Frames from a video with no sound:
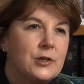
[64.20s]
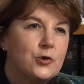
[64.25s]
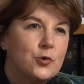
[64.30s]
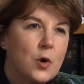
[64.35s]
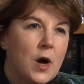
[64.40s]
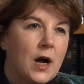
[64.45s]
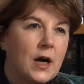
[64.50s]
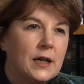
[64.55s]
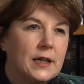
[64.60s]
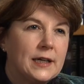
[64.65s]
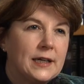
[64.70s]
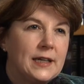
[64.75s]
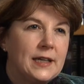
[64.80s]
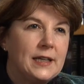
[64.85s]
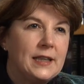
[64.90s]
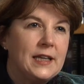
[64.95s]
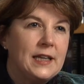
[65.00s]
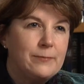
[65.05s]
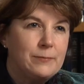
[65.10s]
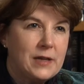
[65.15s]
drug
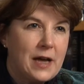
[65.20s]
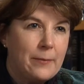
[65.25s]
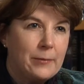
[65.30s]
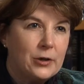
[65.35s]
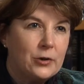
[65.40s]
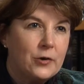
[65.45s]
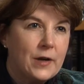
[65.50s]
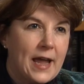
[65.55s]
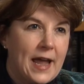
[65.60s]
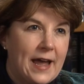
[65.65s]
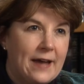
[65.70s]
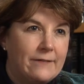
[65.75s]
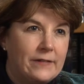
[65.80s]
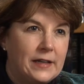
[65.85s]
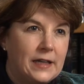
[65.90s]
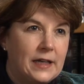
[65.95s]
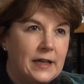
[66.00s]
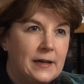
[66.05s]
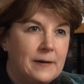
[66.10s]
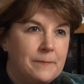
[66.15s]
in the abdominal
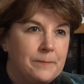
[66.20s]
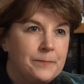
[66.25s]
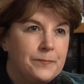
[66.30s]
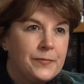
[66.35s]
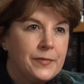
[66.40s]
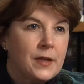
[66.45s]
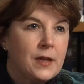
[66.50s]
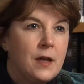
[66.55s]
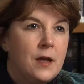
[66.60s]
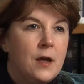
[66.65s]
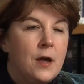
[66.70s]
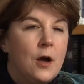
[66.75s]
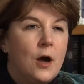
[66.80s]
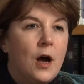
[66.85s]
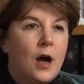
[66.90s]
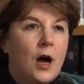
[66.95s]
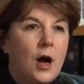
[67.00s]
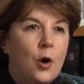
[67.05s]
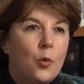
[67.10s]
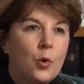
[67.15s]
cavity.
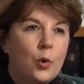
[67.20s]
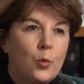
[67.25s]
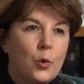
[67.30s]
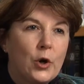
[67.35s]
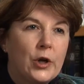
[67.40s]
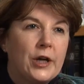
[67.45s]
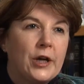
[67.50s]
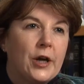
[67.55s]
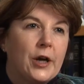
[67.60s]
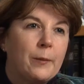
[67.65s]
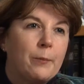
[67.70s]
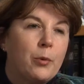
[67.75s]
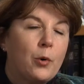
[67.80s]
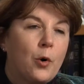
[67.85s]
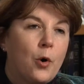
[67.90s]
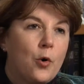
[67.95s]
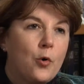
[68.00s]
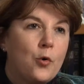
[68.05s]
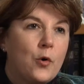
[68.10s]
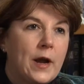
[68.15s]
Uh, we're working on a
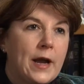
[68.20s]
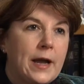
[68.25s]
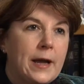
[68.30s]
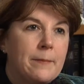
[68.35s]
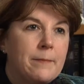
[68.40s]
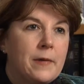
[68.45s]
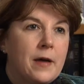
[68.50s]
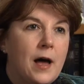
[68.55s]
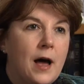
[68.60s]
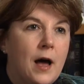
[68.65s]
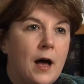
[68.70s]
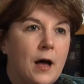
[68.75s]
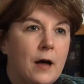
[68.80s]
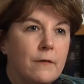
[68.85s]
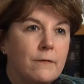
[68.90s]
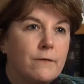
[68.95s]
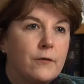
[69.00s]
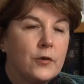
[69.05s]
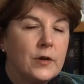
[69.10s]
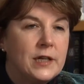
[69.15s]
program
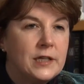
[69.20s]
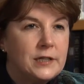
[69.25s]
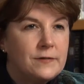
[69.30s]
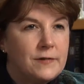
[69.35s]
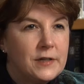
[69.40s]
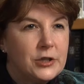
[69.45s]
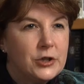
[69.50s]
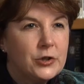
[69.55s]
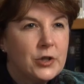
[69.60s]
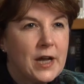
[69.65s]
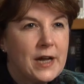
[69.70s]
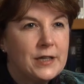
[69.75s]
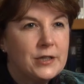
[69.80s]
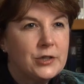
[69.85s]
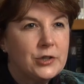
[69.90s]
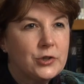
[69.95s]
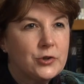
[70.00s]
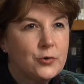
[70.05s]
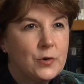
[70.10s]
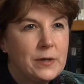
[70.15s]
uh, for
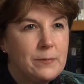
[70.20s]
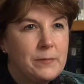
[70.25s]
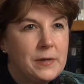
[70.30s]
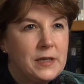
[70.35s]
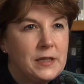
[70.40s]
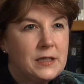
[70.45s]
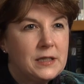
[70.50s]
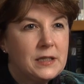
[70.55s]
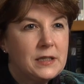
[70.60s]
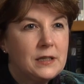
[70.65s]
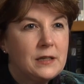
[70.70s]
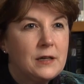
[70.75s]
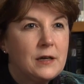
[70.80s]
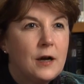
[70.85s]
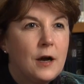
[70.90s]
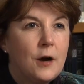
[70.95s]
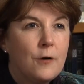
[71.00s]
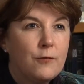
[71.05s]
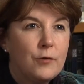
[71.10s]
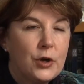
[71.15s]
individualized treatment
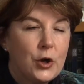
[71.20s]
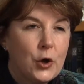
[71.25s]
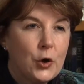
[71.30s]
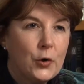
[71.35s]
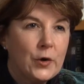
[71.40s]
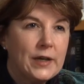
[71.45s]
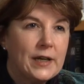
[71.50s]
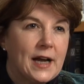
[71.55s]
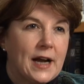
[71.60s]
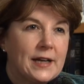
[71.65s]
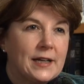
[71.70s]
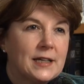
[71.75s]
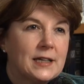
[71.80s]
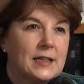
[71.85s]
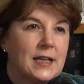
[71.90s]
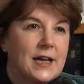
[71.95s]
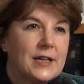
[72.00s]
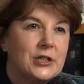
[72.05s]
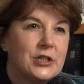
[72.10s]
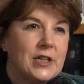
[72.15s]
of recurrent
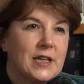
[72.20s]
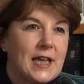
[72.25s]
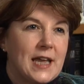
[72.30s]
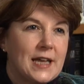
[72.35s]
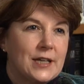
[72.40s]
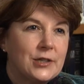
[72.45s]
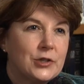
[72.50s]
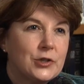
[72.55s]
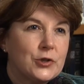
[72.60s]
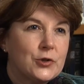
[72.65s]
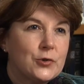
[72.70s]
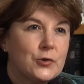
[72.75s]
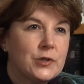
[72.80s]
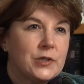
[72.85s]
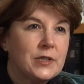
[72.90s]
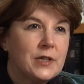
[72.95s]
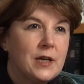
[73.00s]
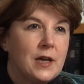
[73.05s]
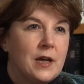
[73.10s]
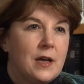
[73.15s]
gynecologic cancers.